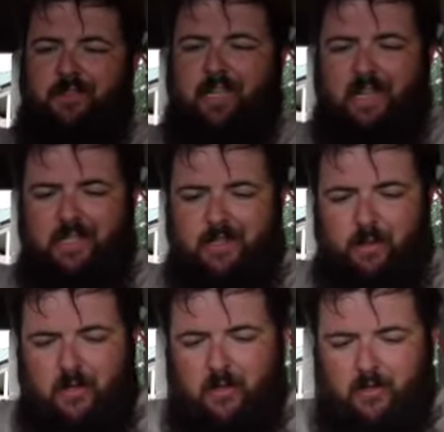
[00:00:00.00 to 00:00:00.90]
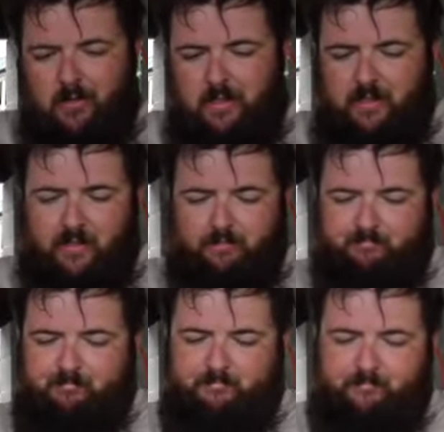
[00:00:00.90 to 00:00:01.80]
kind of small,
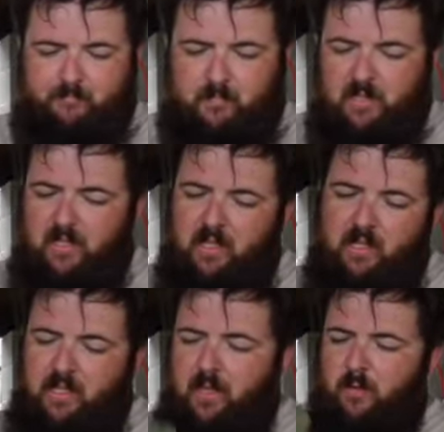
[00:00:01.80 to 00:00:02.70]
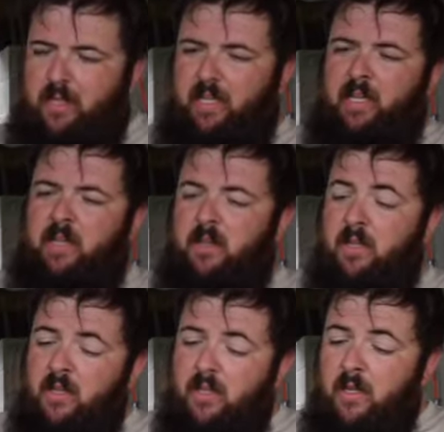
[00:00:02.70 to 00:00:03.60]
lightweight.
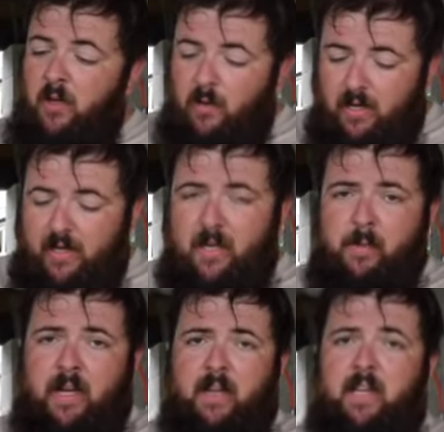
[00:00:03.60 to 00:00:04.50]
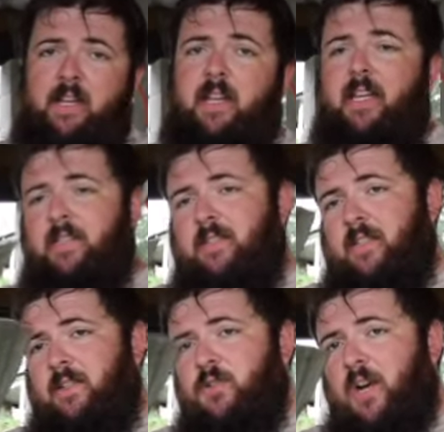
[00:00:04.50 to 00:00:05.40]
What I like about it, it has
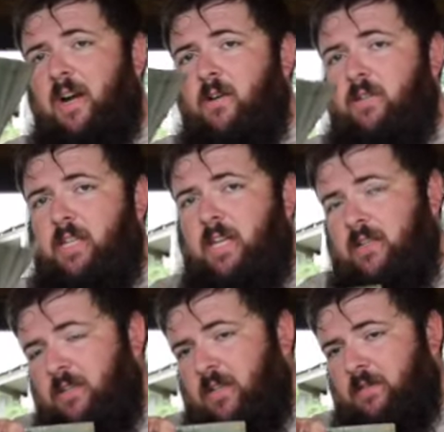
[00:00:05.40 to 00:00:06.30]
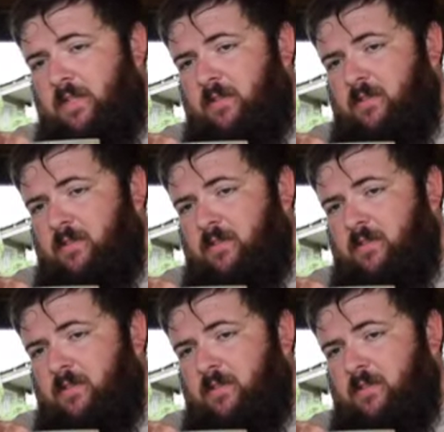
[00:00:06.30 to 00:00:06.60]
the trowel on the end of it.